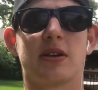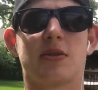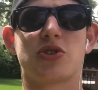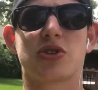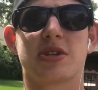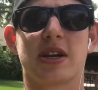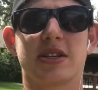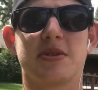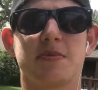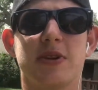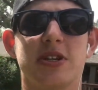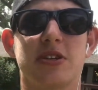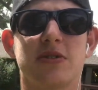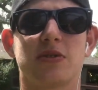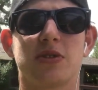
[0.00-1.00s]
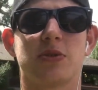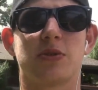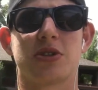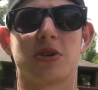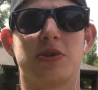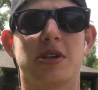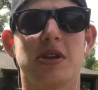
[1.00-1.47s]
It was just nice and peaceful. There
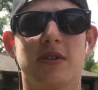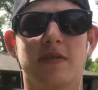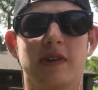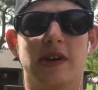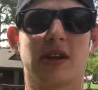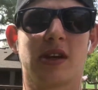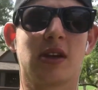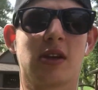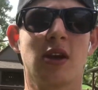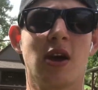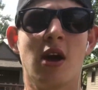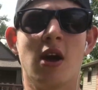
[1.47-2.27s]
was no TV.